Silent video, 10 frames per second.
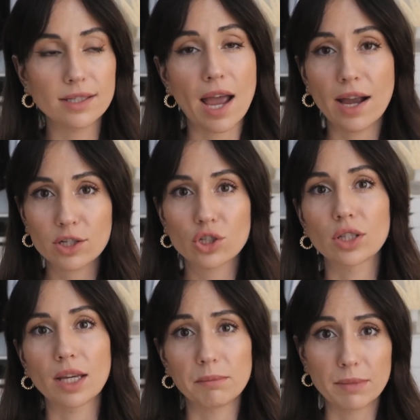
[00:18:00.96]
is
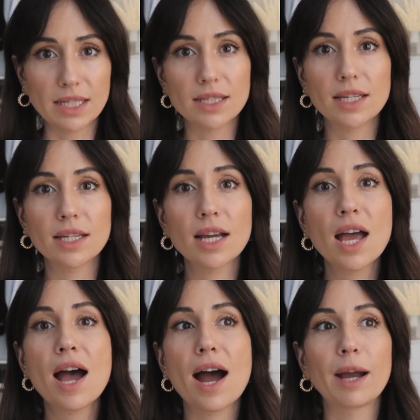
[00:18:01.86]
actually amazing.
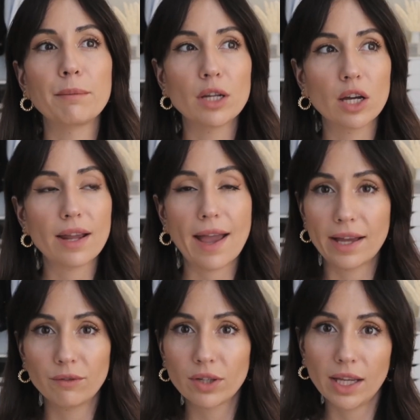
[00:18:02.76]
I'm not
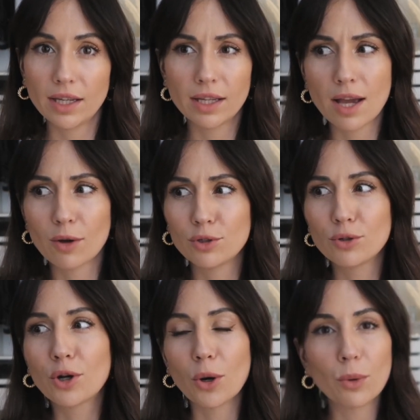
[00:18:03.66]
advocating now you
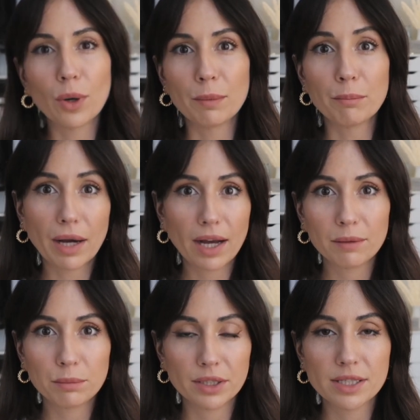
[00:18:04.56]
go and
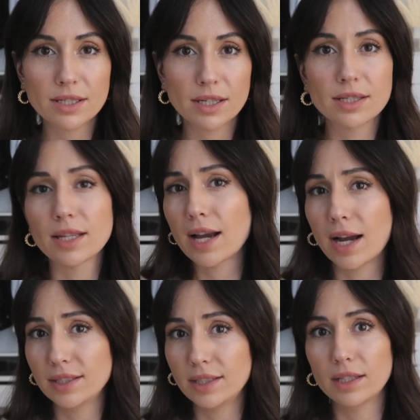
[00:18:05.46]
buy presets like
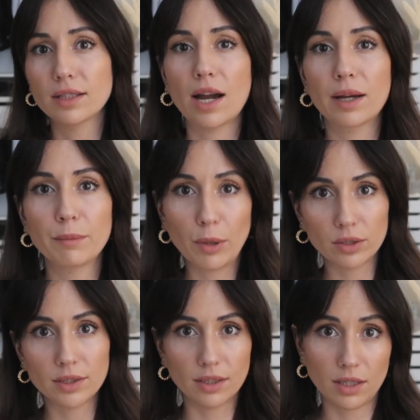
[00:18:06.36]
I did. I
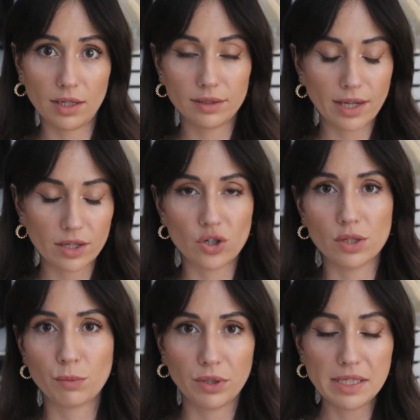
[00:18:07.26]
bought
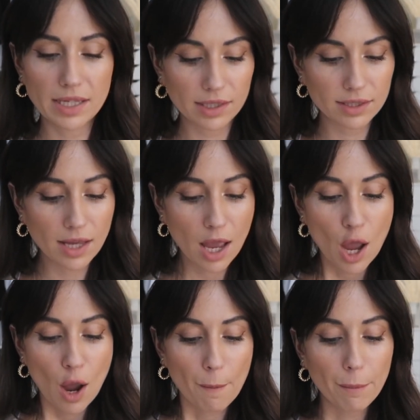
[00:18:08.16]
Tashie's presets,
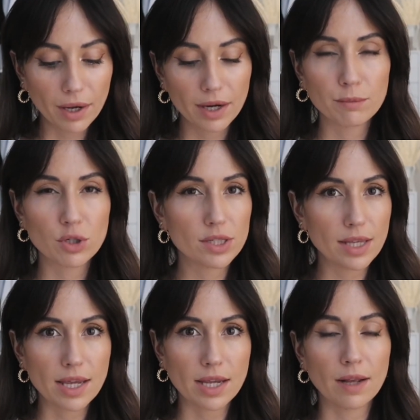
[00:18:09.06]
but I'm just
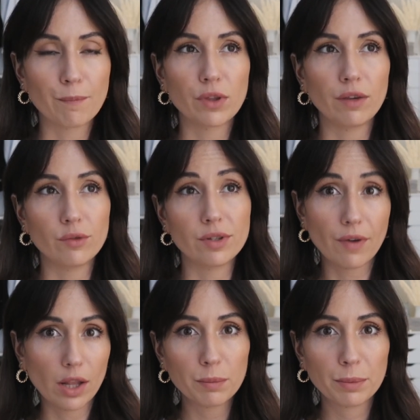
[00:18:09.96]
saying, if you
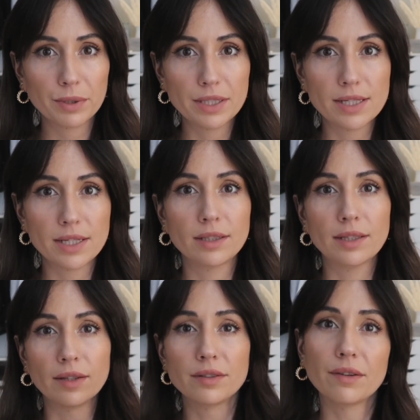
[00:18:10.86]
develop a preset,
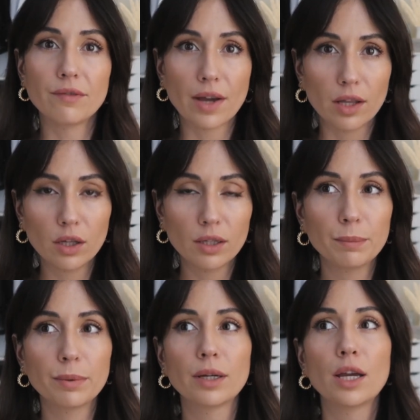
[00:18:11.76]
then
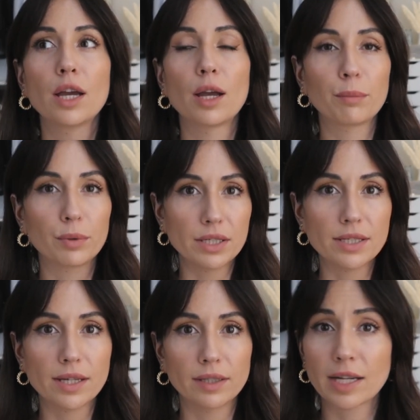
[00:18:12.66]
develop a
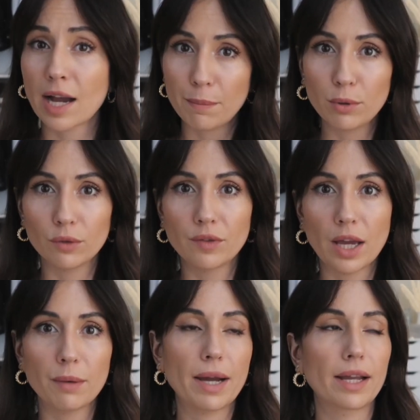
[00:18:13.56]
preset, couple of
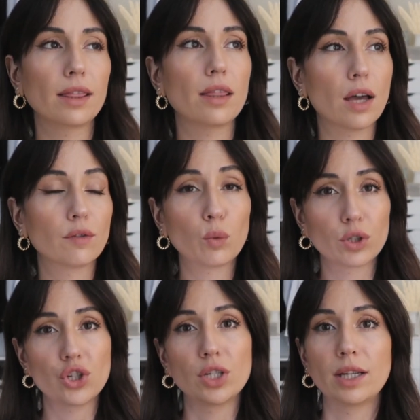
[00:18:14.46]
them. I love
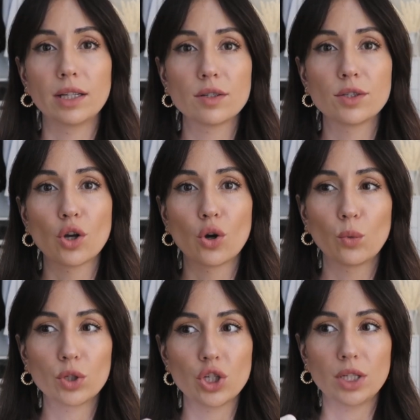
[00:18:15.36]
what she did. So
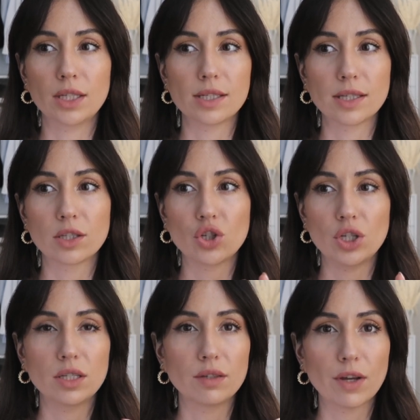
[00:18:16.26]
what she did is that
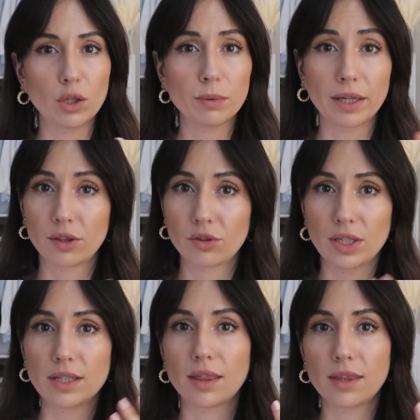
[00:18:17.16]
she developed like
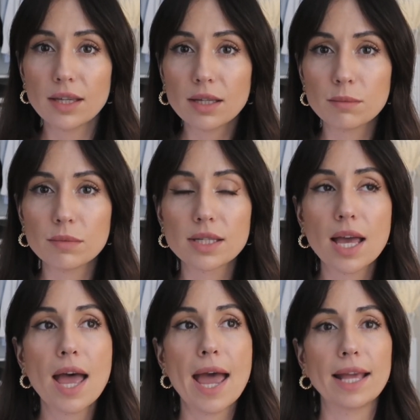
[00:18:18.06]
three themes,
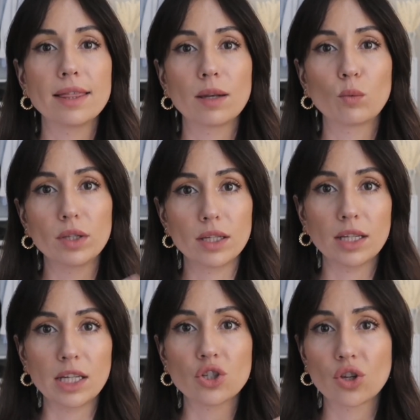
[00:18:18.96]
and then within
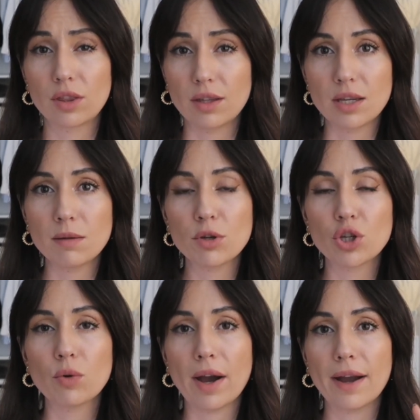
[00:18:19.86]
each theme
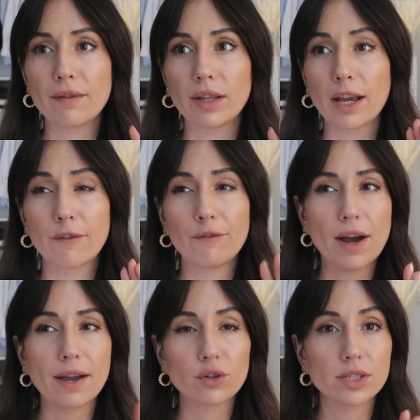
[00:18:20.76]
you have like
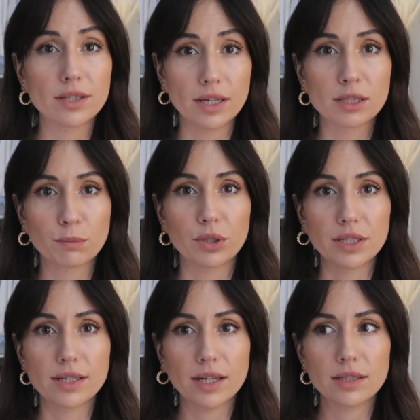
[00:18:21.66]
five or six
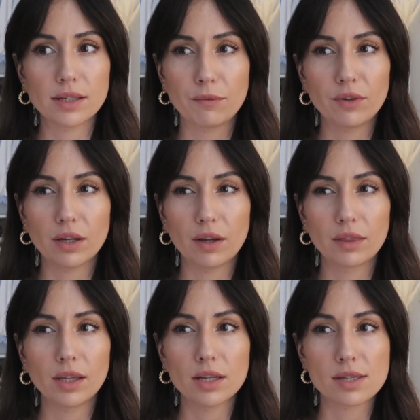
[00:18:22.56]
presets. I
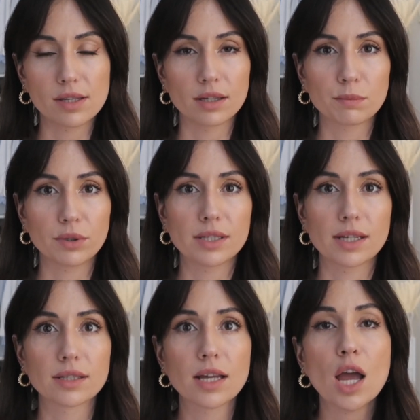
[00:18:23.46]
think it's six presets.